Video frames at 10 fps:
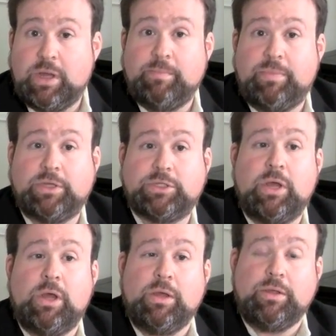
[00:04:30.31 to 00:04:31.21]
But
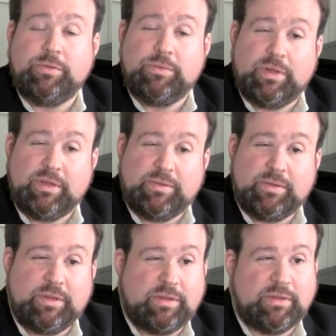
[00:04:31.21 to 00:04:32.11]

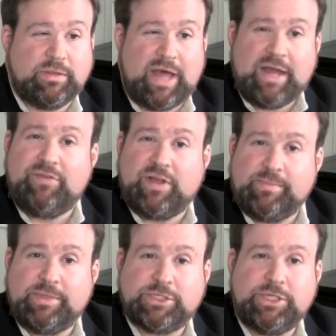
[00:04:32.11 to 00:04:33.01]
a lot of
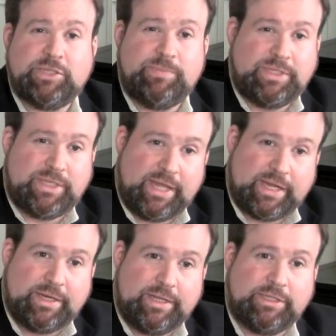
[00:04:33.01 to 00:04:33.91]
elements need to be
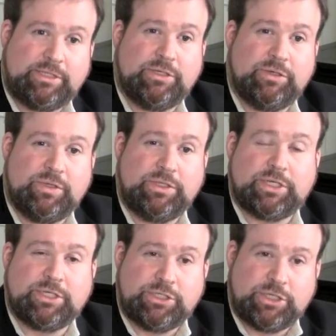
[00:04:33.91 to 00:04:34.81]
taken into
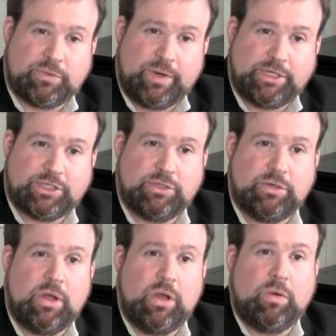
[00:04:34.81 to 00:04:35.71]
consideration
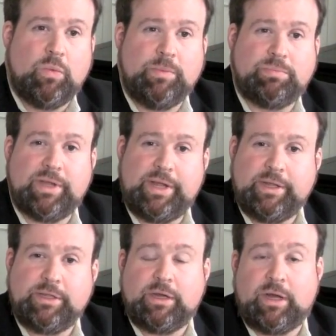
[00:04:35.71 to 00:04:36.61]
when
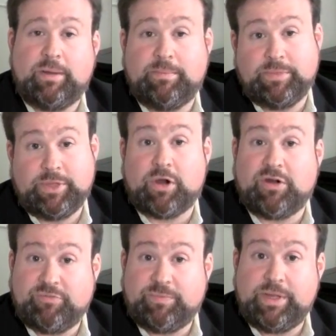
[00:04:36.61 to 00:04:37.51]
planning the
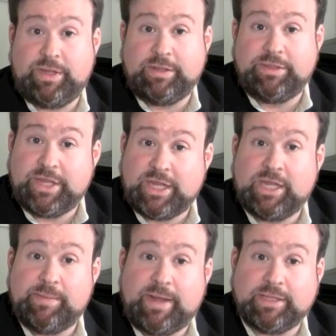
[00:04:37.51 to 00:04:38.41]
RFP and thinking
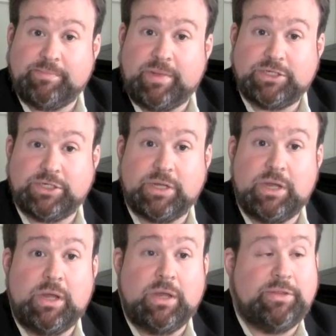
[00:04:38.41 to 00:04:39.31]
about the budget.
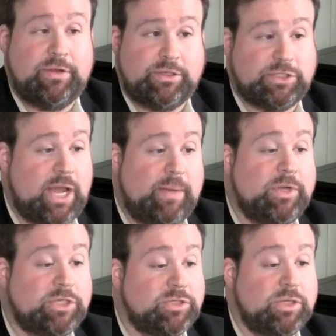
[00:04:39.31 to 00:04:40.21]
There's how
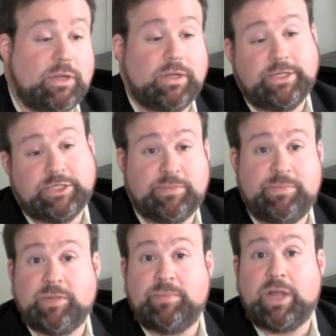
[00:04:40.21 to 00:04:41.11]
much is the
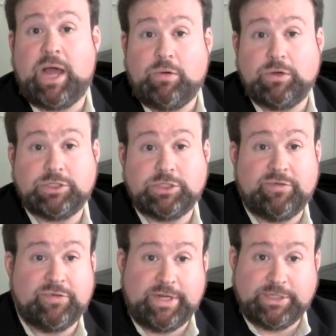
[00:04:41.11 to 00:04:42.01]
billable hours
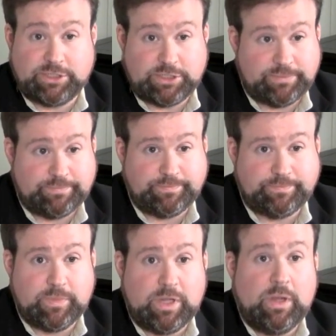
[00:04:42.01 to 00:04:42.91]
of an agency.
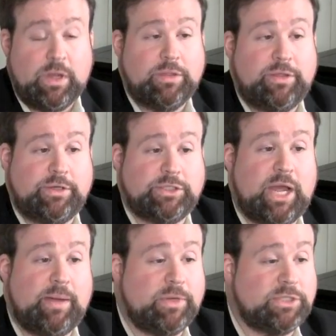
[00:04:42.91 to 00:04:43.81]
There's
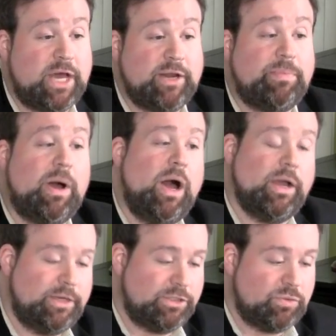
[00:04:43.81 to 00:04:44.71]
how much
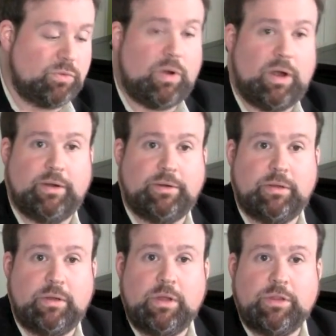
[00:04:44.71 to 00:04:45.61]
out-of-pocket is required.
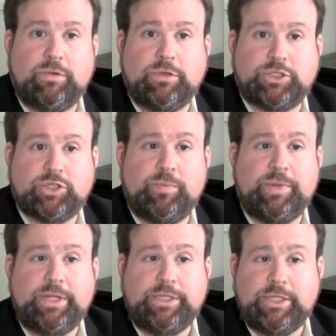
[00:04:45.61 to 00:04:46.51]
There are so
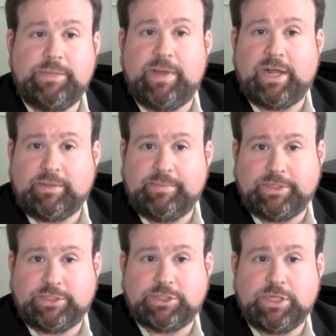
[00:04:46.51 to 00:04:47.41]
many deep
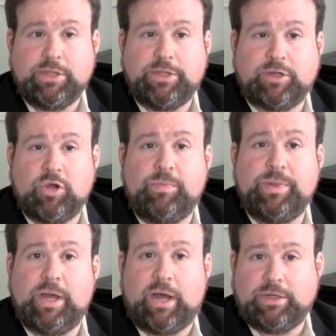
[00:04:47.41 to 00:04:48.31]
elements that go
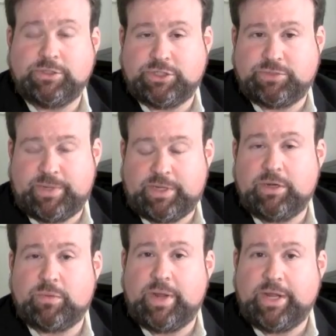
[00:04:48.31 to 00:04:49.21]
beyond just picking
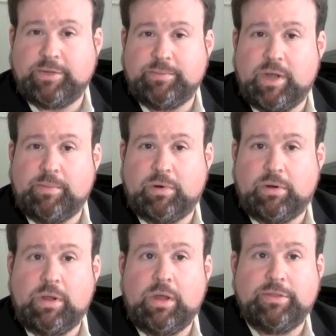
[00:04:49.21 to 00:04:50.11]
a random number
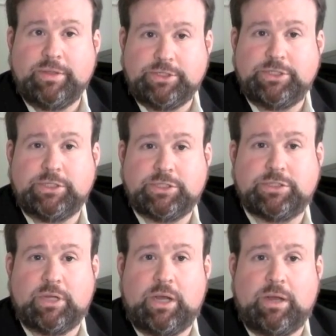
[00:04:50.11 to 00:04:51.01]
than just
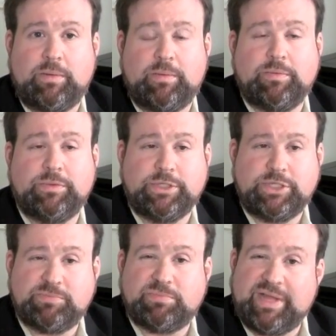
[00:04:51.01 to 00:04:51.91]

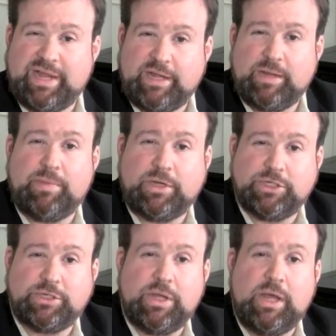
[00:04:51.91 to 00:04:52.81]
planning a
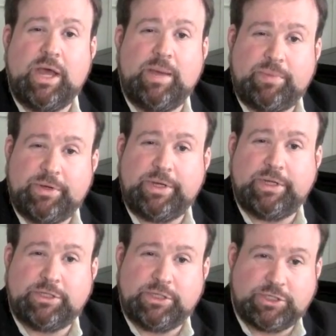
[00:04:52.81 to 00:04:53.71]
budget and putting it
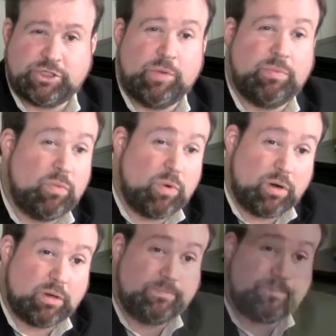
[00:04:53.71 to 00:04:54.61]
into the scope of work.